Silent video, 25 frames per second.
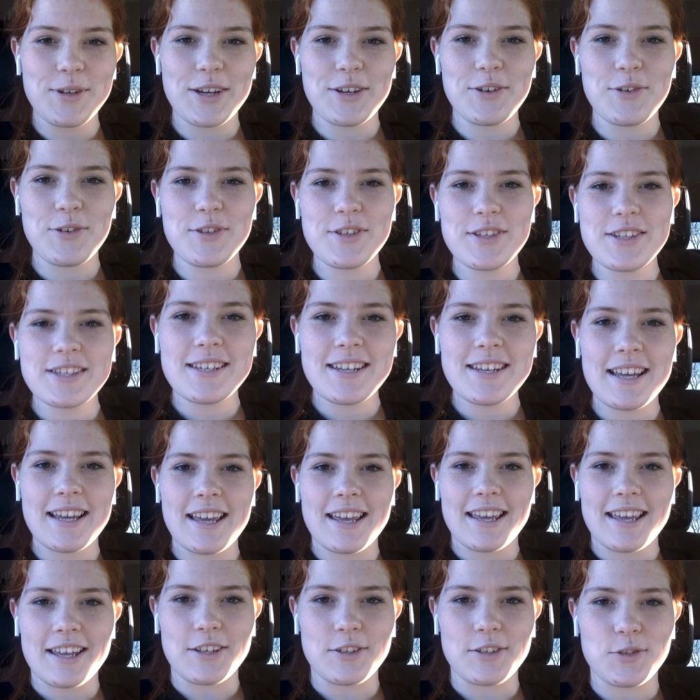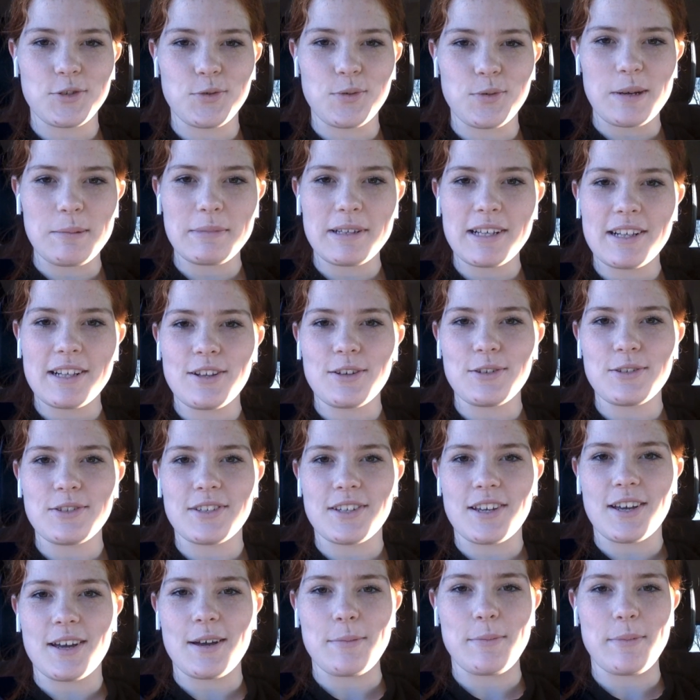I know this is like extremely close
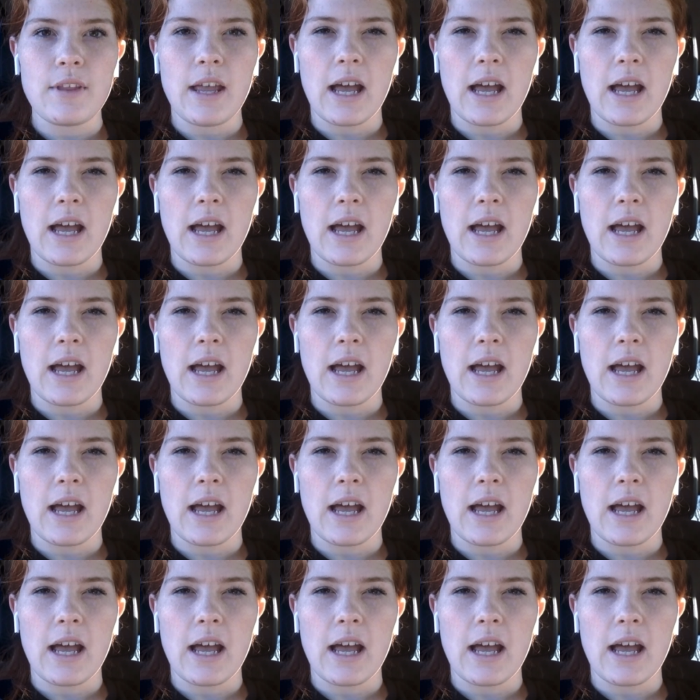up.